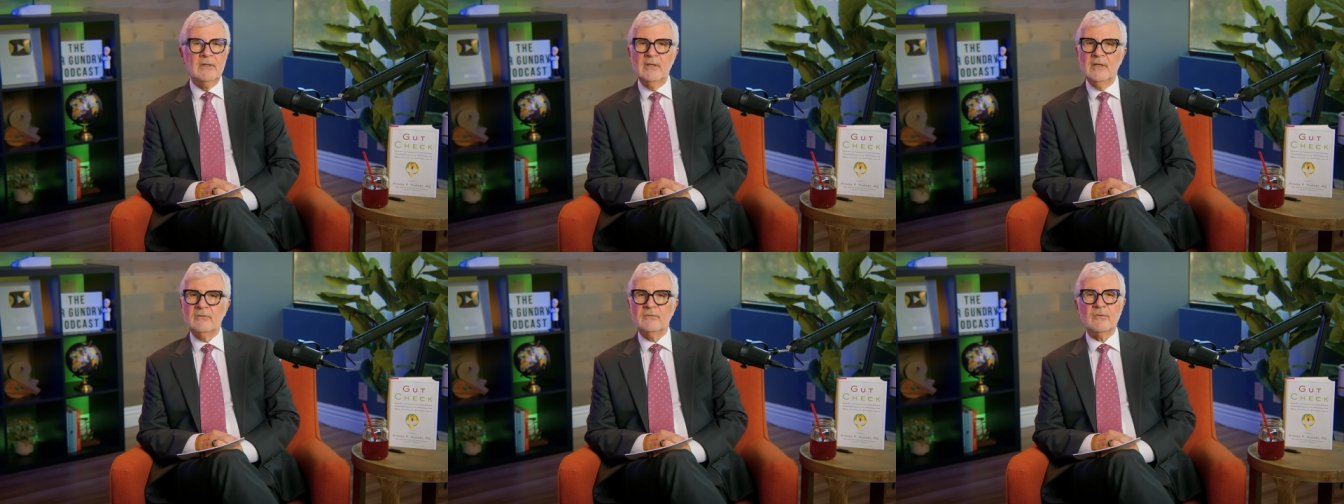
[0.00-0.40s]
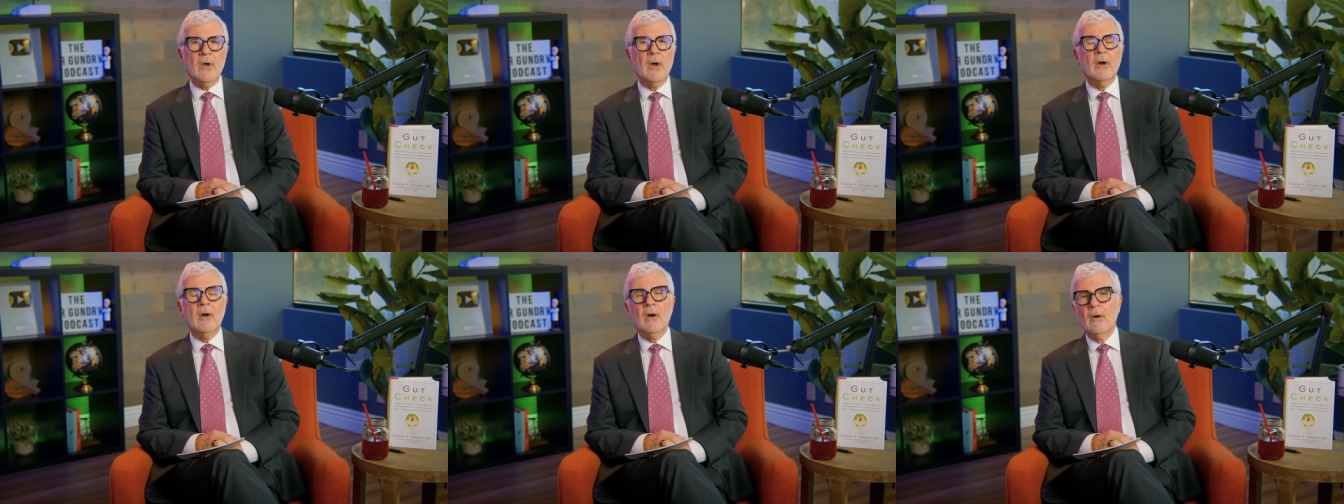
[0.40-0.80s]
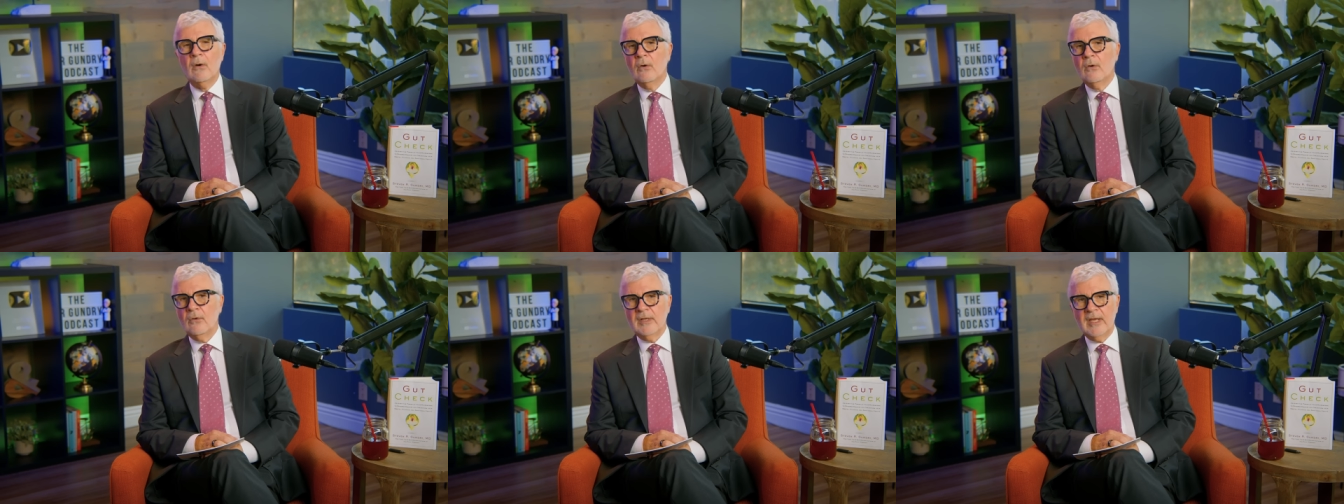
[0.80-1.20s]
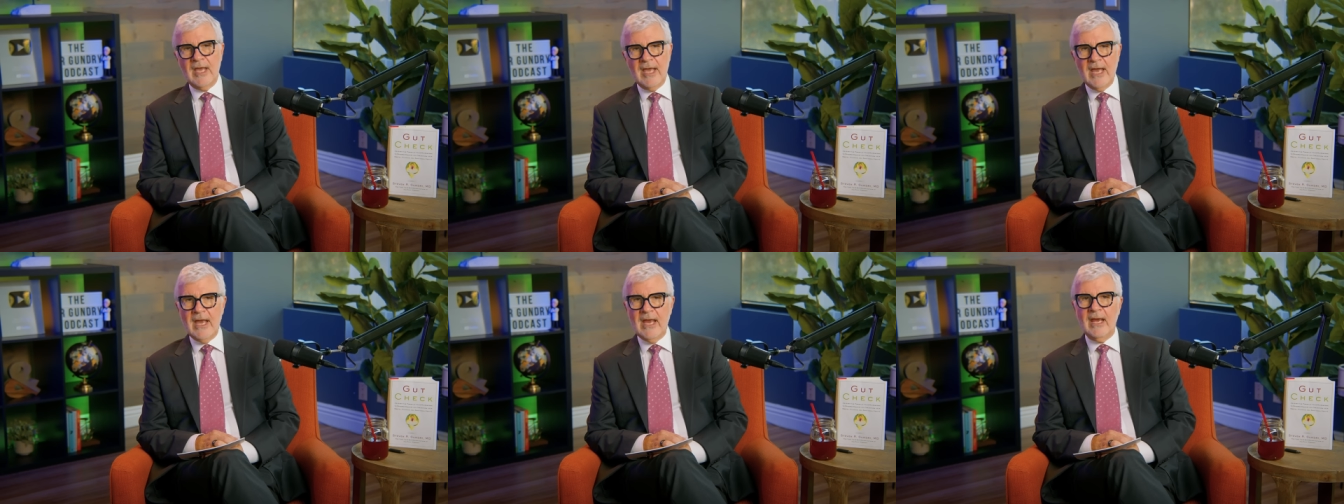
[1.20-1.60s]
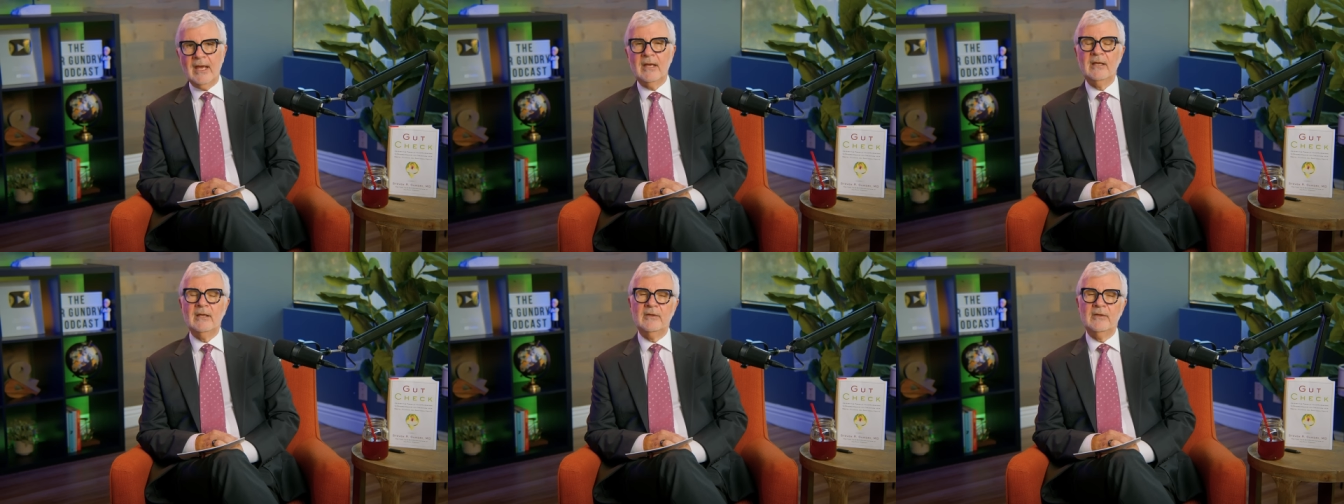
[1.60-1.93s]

It's okay.